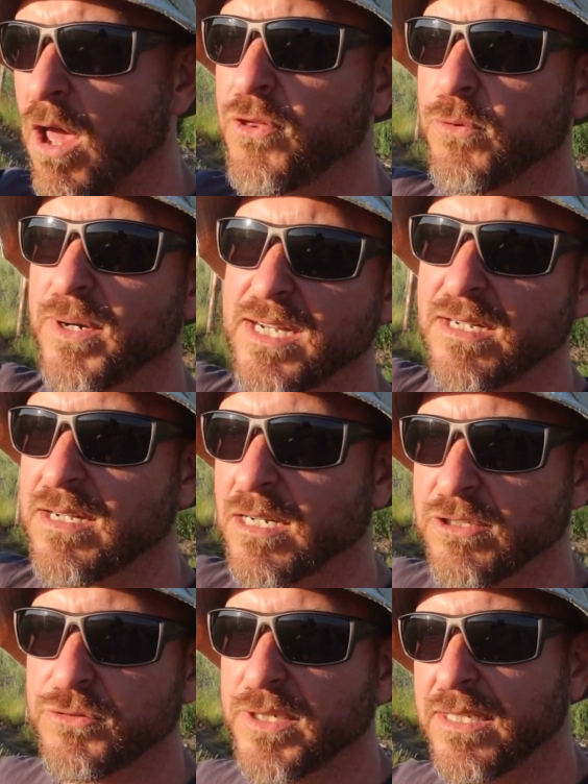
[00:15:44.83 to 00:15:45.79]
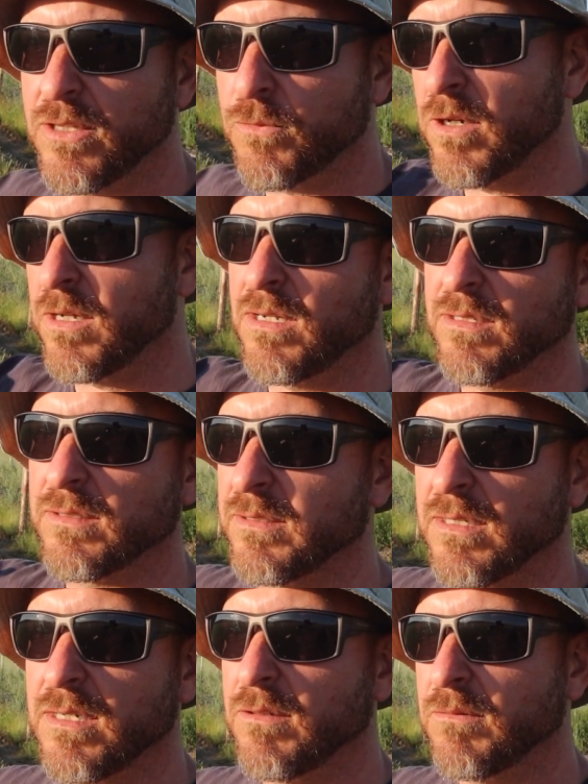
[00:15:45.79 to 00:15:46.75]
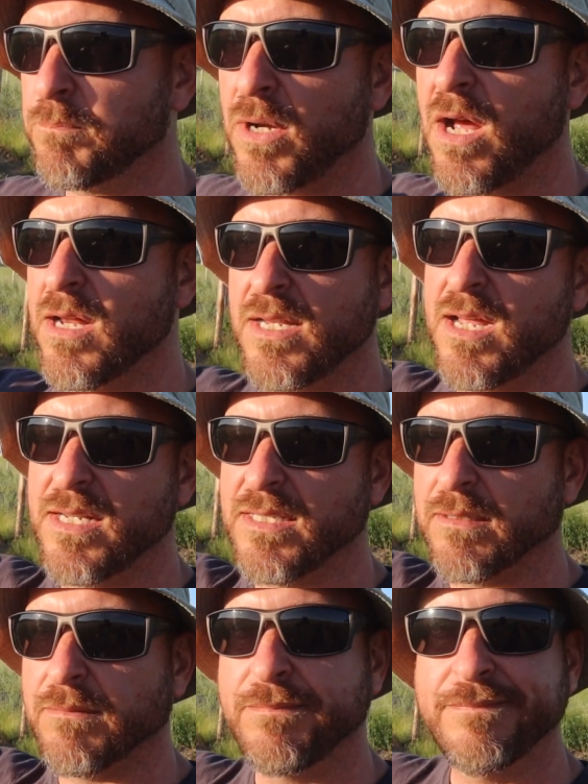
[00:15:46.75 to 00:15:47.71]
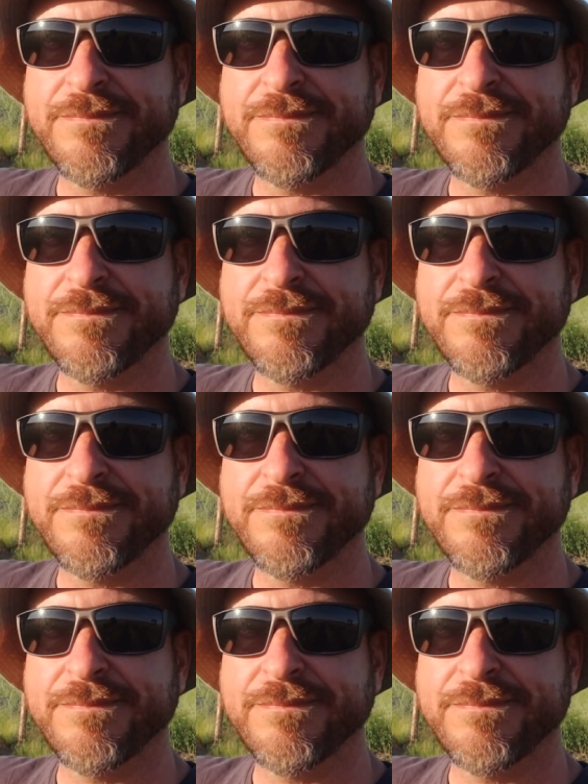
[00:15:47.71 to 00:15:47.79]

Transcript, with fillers: othering country in the world, you know, bar none.